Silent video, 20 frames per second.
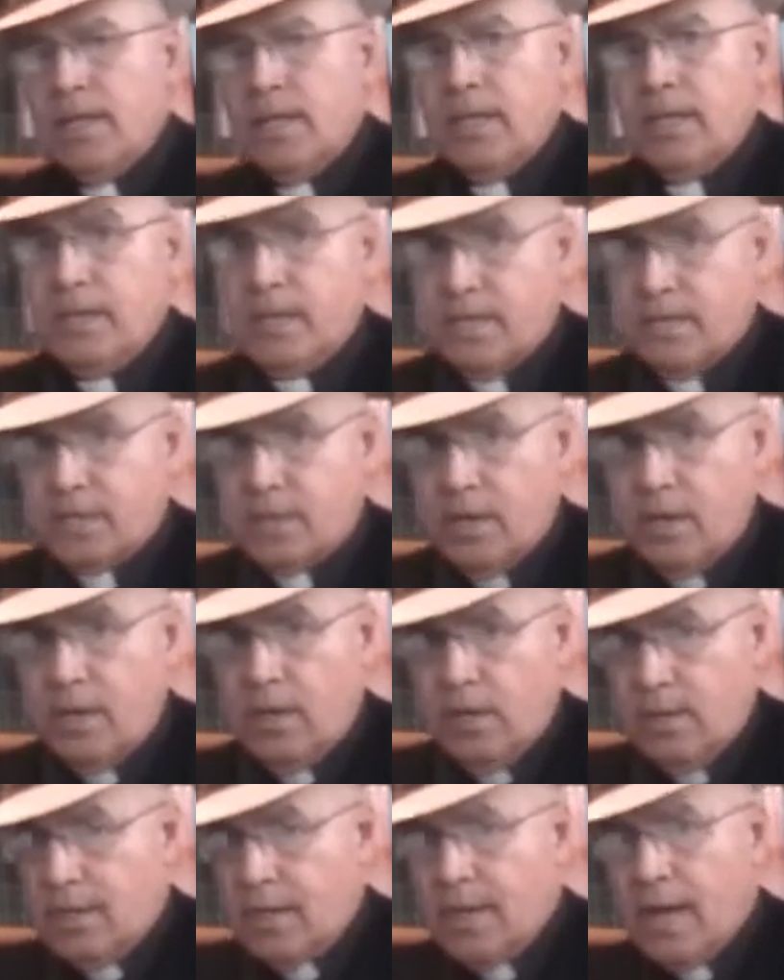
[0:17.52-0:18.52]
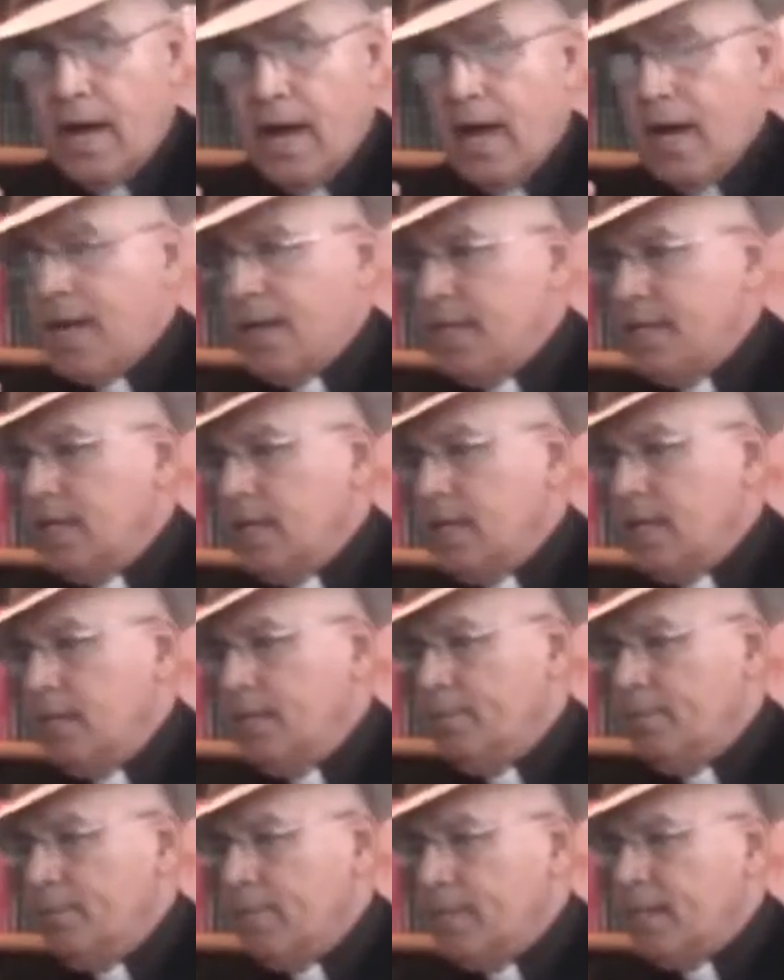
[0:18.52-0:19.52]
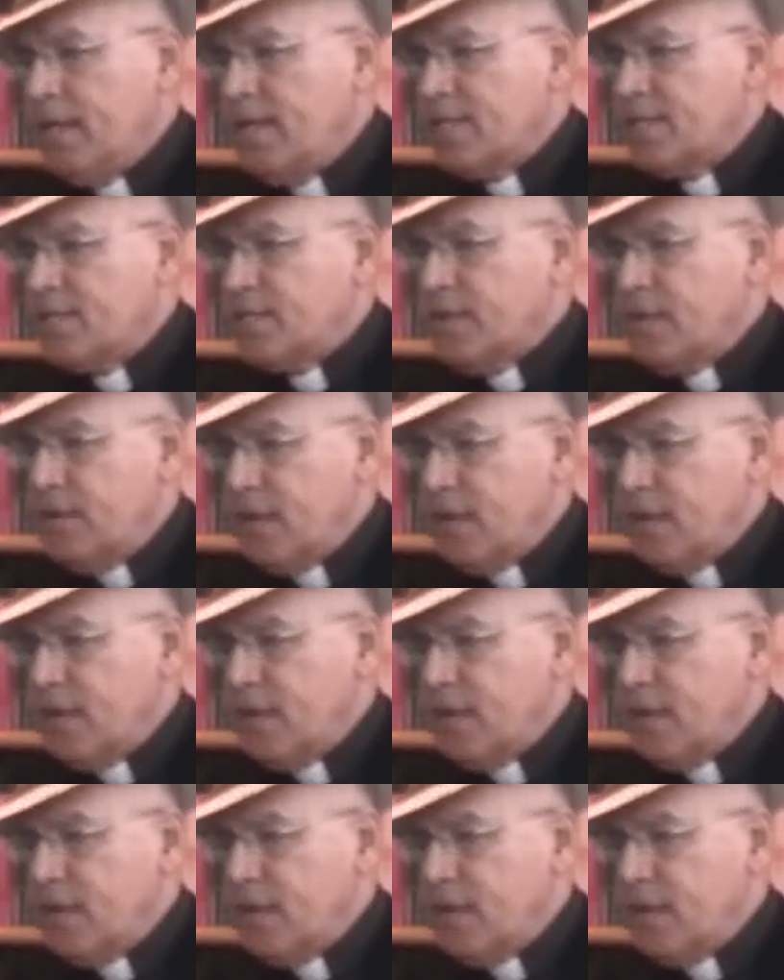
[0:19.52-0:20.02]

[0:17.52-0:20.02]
It is called God Placed